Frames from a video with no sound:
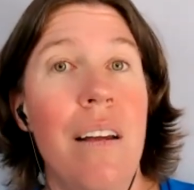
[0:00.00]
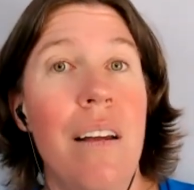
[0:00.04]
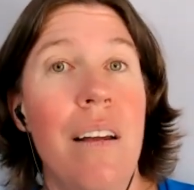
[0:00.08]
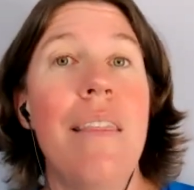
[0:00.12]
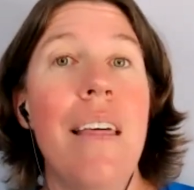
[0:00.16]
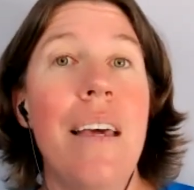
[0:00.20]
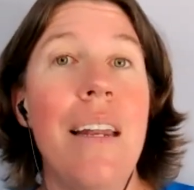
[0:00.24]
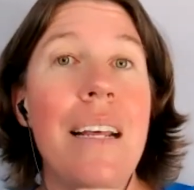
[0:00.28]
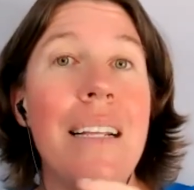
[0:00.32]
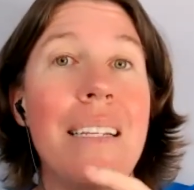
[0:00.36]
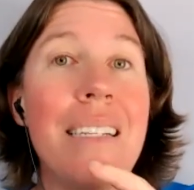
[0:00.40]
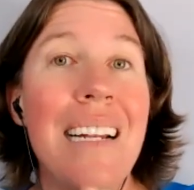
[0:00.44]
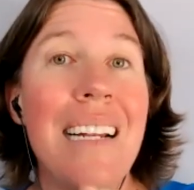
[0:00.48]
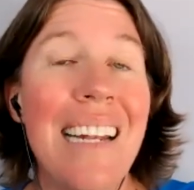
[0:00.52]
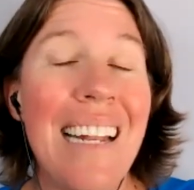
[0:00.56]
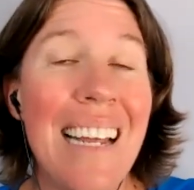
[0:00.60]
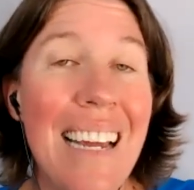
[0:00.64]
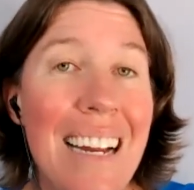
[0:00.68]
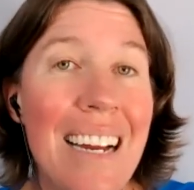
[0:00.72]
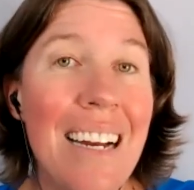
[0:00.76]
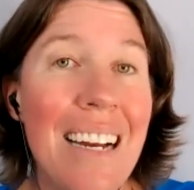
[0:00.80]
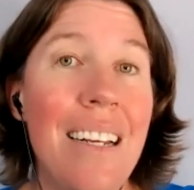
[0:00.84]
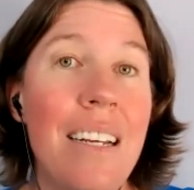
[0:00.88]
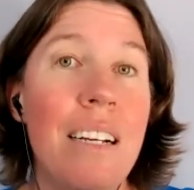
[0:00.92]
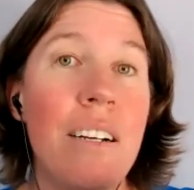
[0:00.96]
then it's
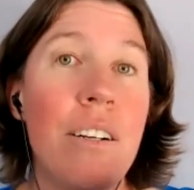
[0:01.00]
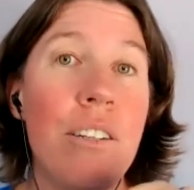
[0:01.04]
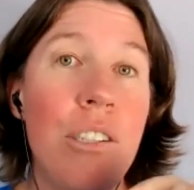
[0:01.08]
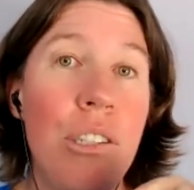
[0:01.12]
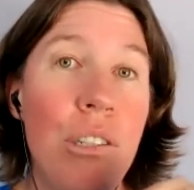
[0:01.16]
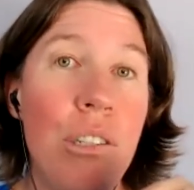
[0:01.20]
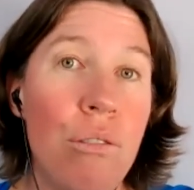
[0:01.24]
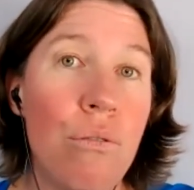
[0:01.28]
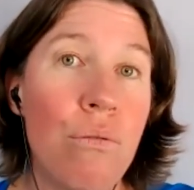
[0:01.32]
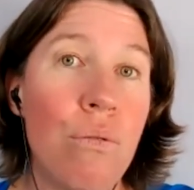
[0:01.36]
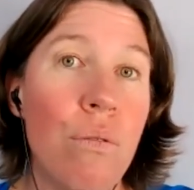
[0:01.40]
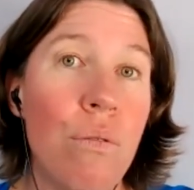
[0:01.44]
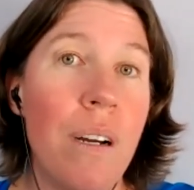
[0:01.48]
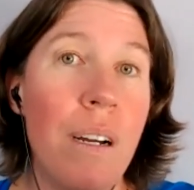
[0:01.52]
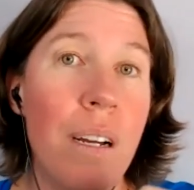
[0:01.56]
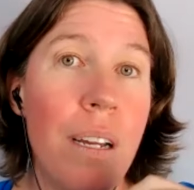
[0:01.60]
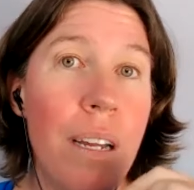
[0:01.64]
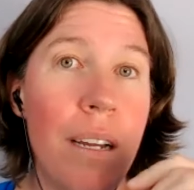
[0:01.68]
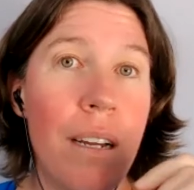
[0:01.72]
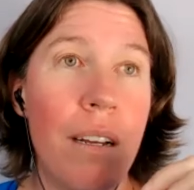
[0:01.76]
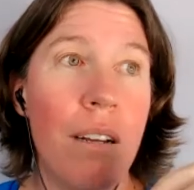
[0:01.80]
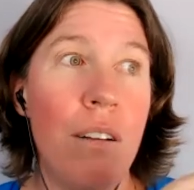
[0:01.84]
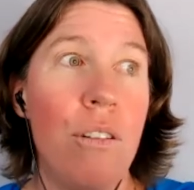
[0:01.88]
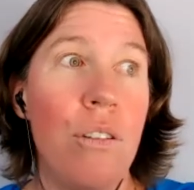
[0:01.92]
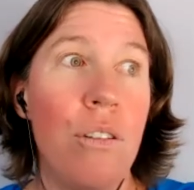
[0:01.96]
likely because you're
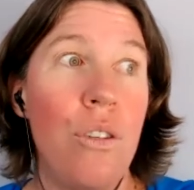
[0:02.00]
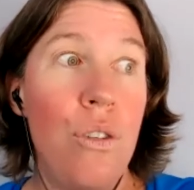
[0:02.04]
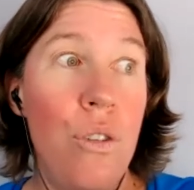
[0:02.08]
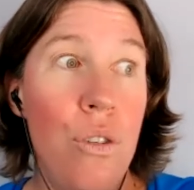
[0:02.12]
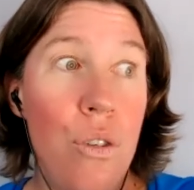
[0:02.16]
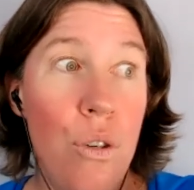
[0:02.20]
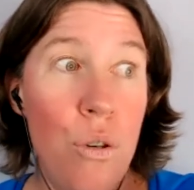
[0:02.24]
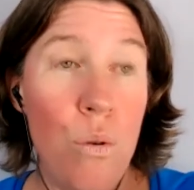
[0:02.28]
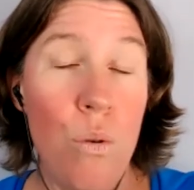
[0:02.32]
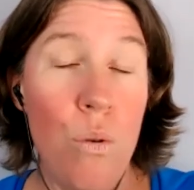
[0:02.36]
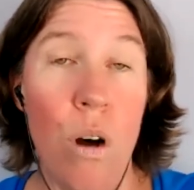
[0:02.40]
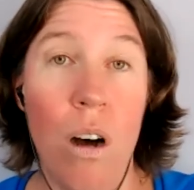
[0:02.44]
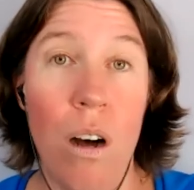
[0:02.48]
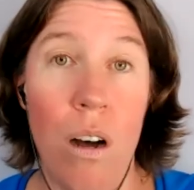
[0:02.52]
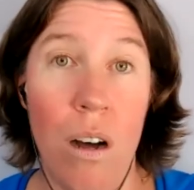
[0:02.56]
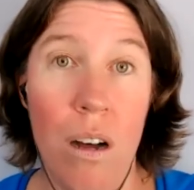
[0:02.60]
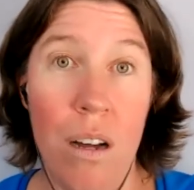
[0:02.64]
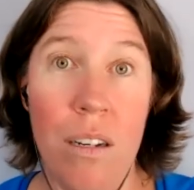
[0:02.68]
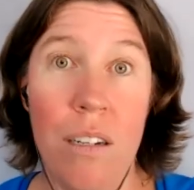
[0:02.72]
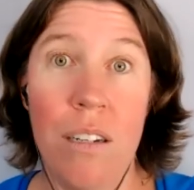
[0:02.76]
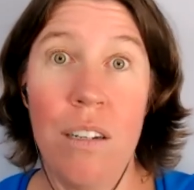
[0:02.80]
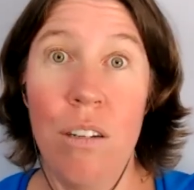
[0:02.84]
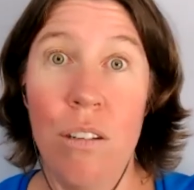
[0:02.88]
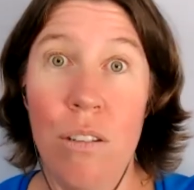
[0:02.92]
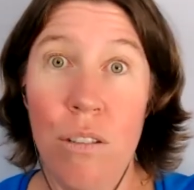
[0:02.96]
trying too hard